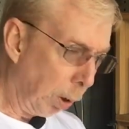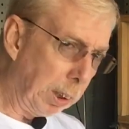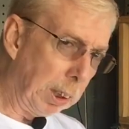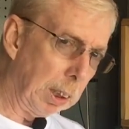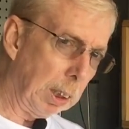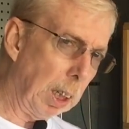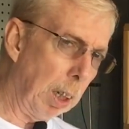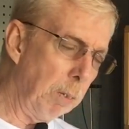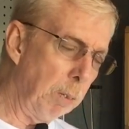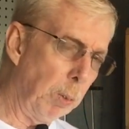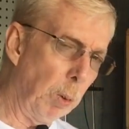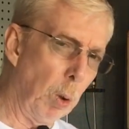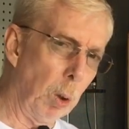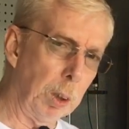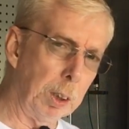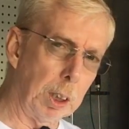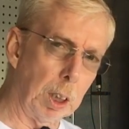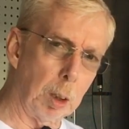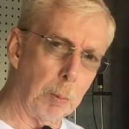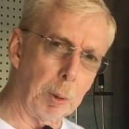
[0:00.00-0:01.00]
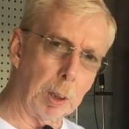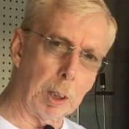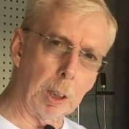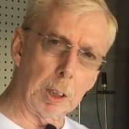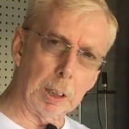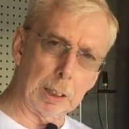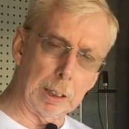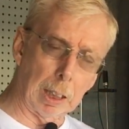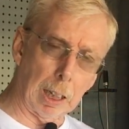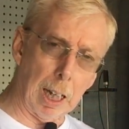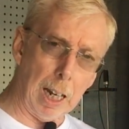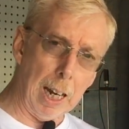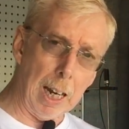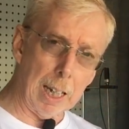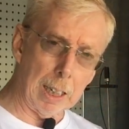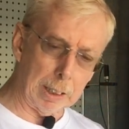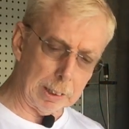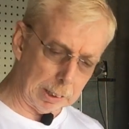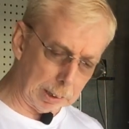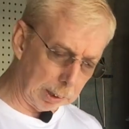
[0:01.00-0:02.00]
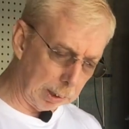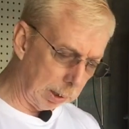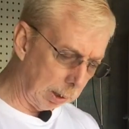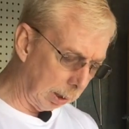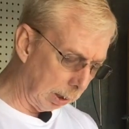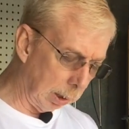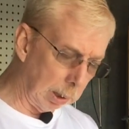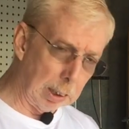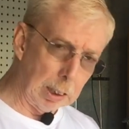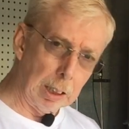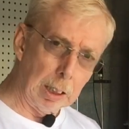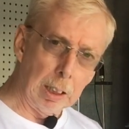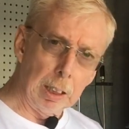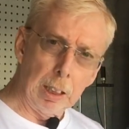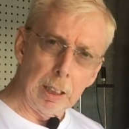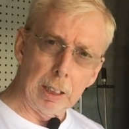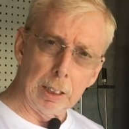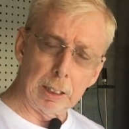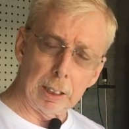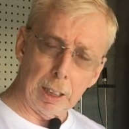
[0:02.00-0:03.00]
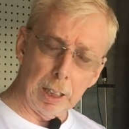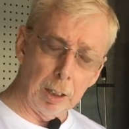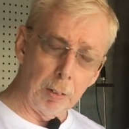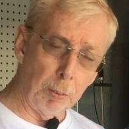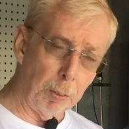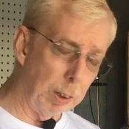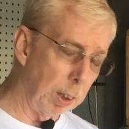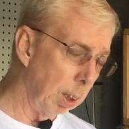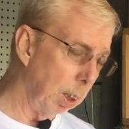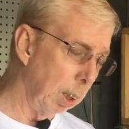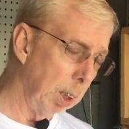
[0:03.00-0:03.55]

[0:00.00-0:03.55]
is unfortunate because glass is infinitely